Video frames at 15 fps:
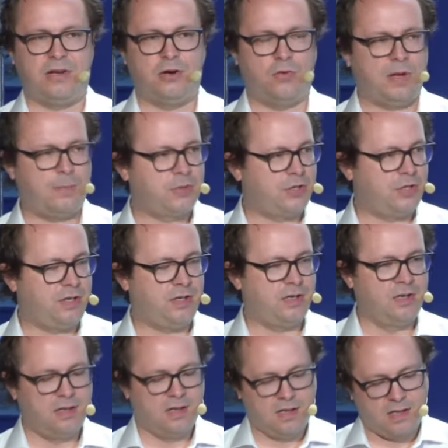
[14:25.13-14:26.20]

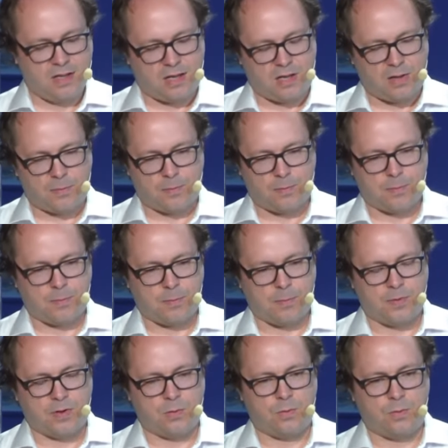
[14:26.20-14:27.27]
interruption,
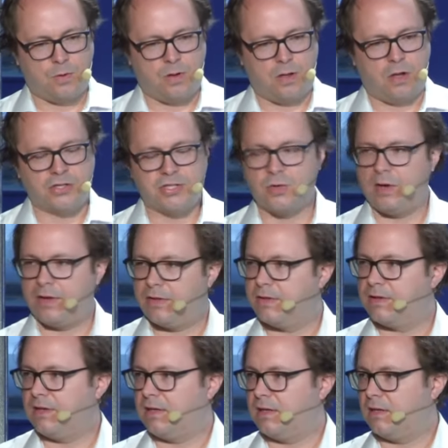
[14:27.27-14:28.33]
but also at
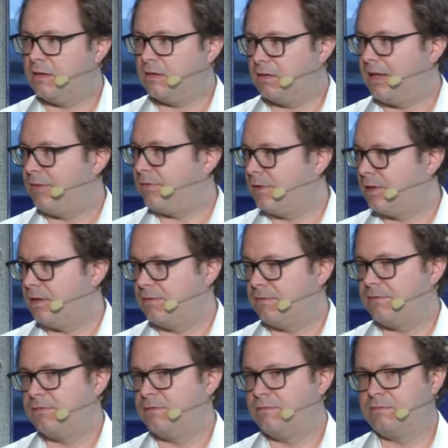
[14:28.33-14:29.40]
the level
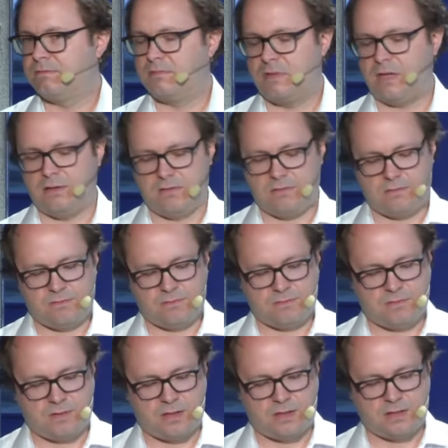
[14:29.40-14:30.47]

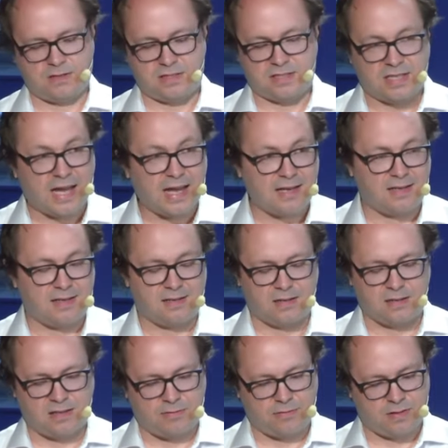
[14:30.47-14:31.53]
of society,
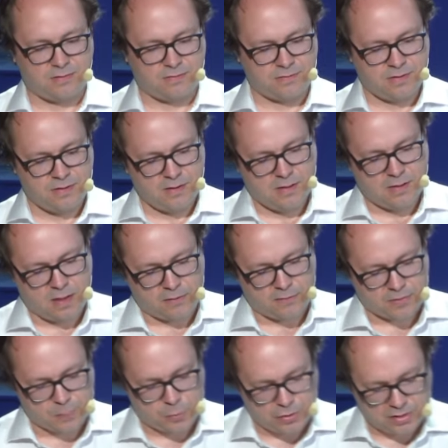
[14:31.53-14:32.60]
the level
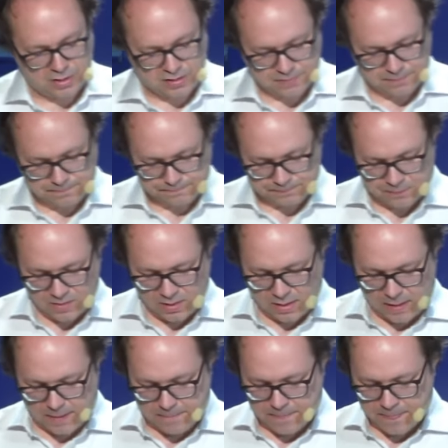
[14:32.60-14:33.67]
of communities.
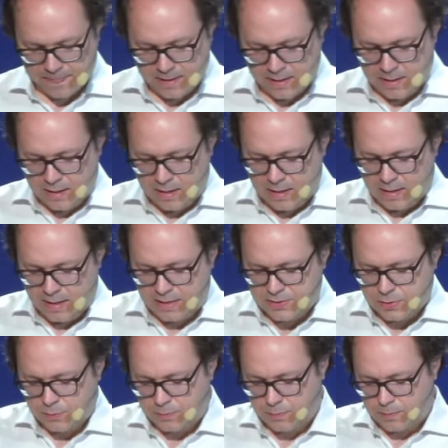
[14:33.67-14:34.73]
And
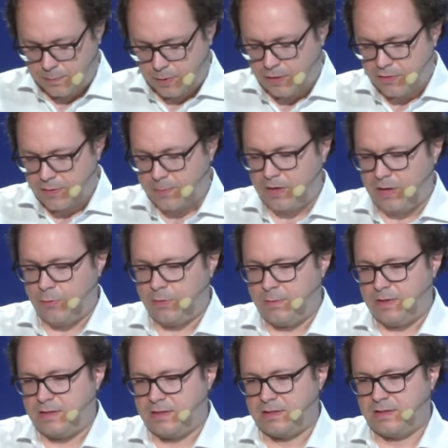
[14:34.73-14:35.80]
so part of the
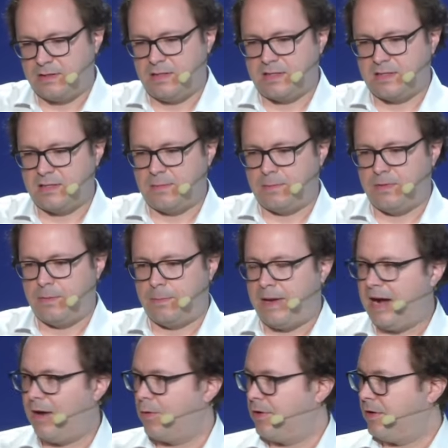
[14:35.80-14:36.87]
problem is the
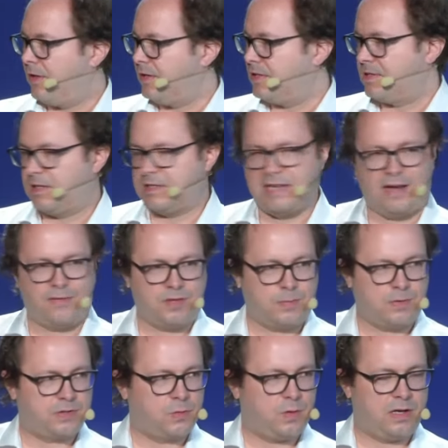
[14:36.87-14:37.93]
power that these things have to
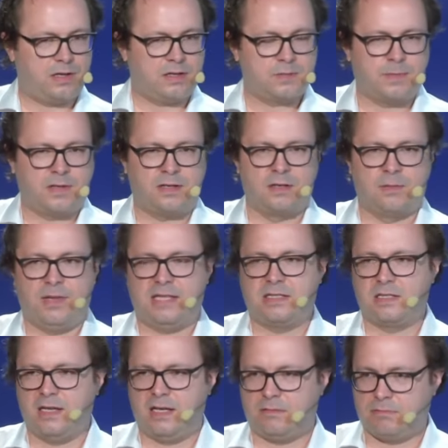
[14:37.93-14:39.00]
persuade us, but
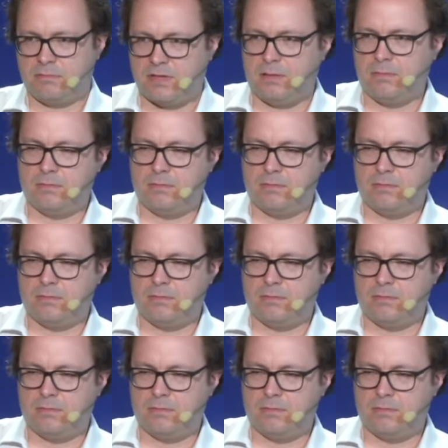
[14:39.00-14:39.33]
that's not